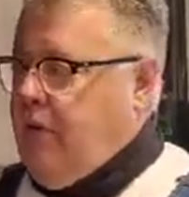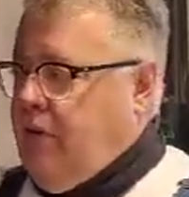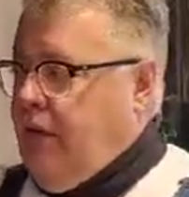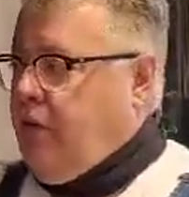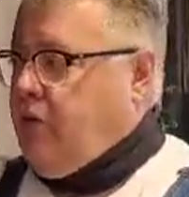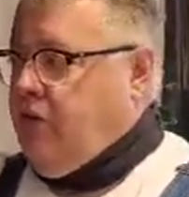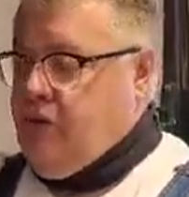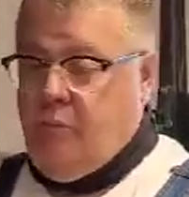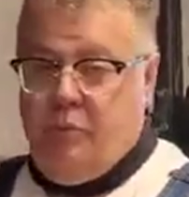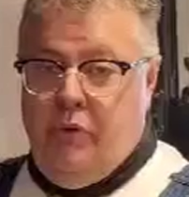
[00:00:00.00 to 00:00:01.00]
not only is
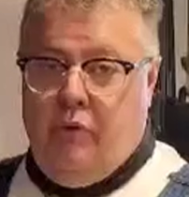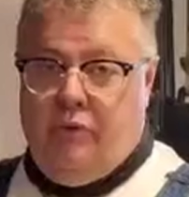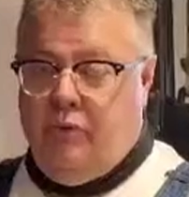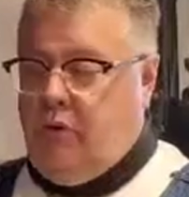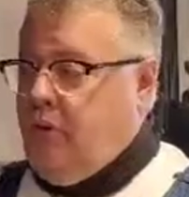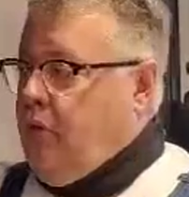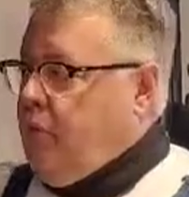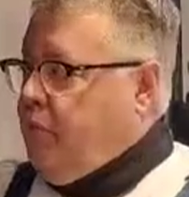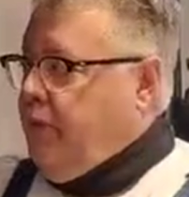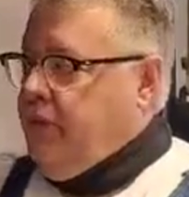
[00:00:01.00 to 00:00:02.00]
it beautiful,
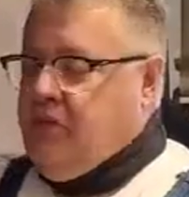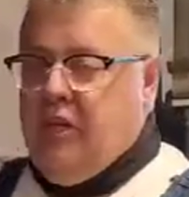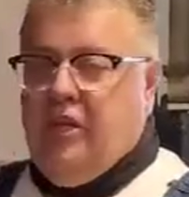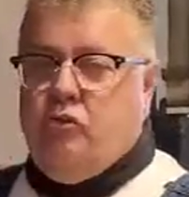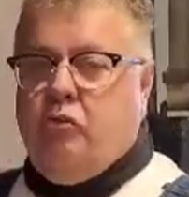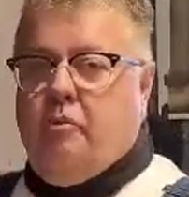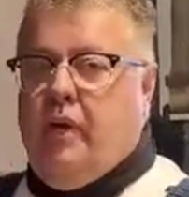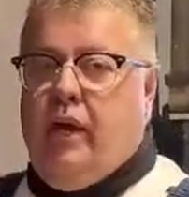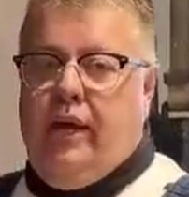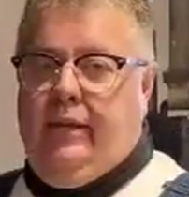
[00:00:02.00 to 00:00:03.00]
but it's the history
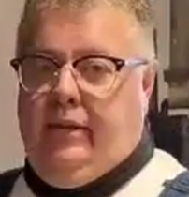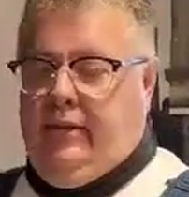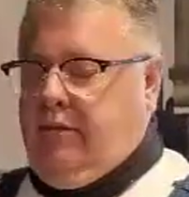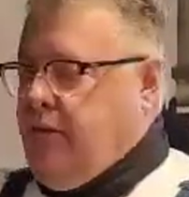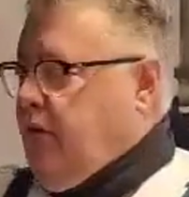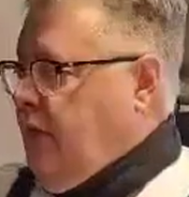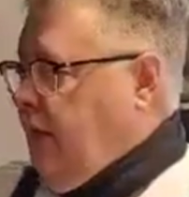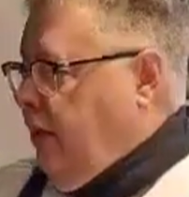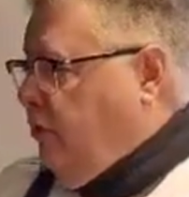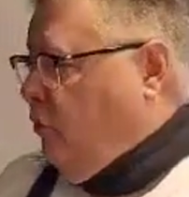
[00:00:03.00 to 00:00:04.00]
behind it
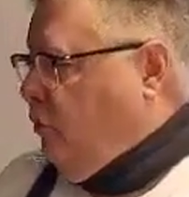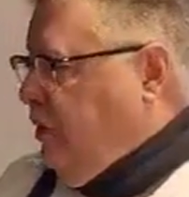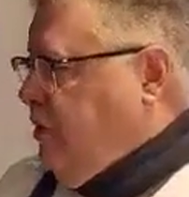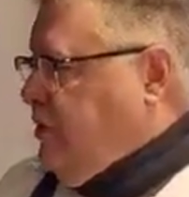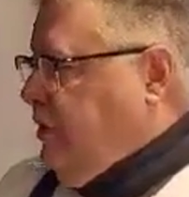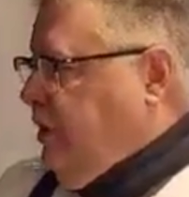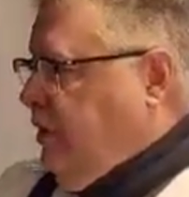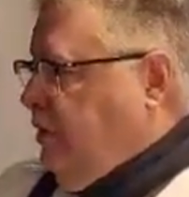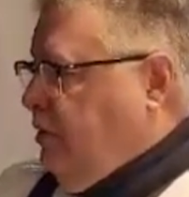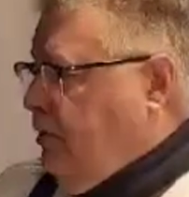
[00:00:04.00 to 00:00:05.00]
and the
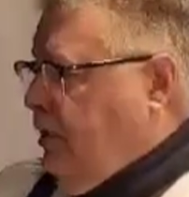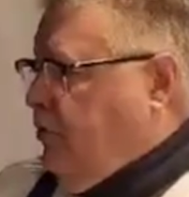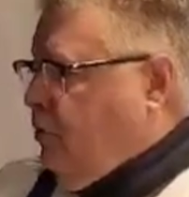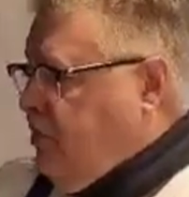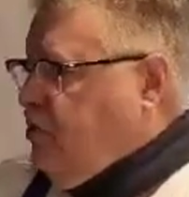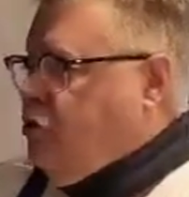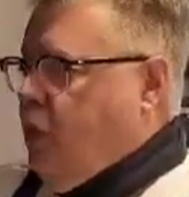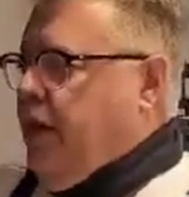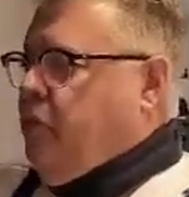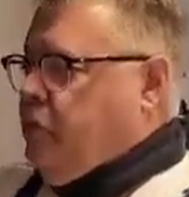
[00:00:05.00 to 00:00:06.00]
reasoning and the reasons
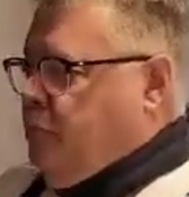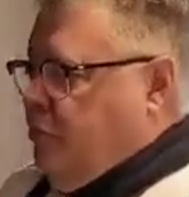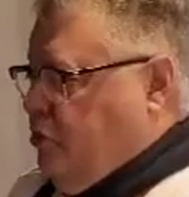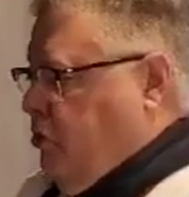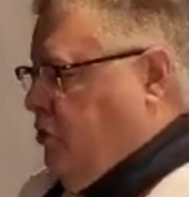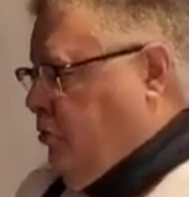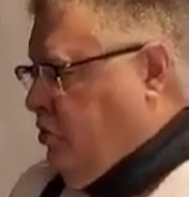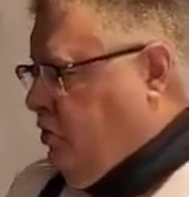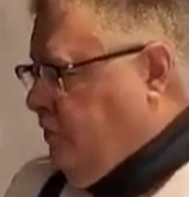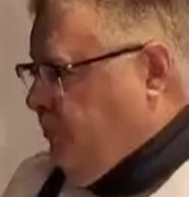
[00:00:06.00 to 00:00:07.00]
why it was
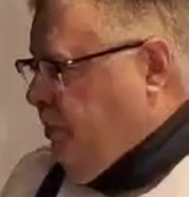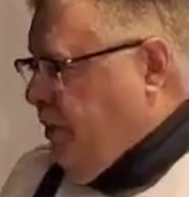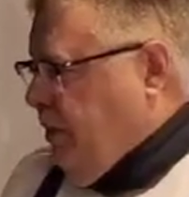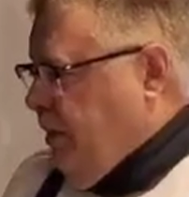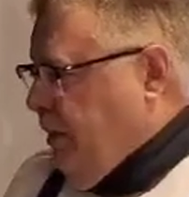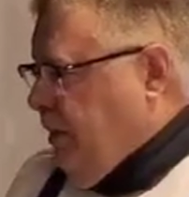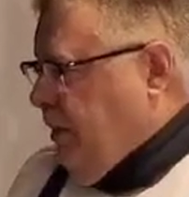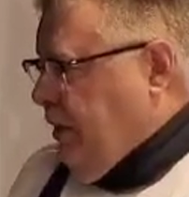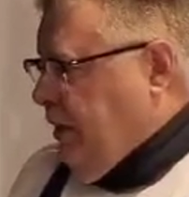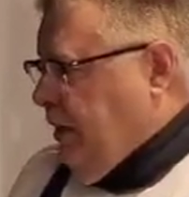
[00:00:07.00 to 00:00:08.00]
produced.
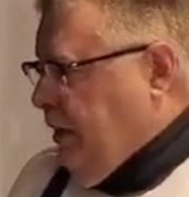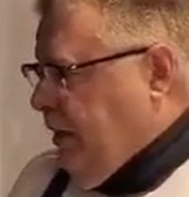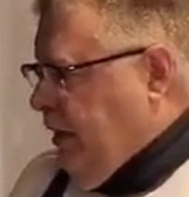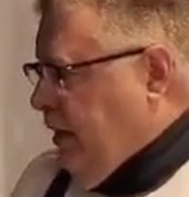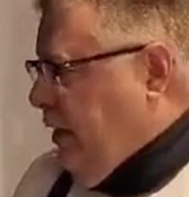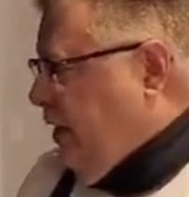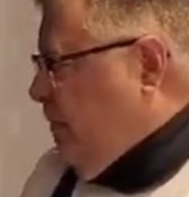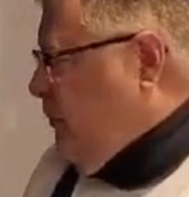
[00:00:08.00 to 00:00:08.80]
And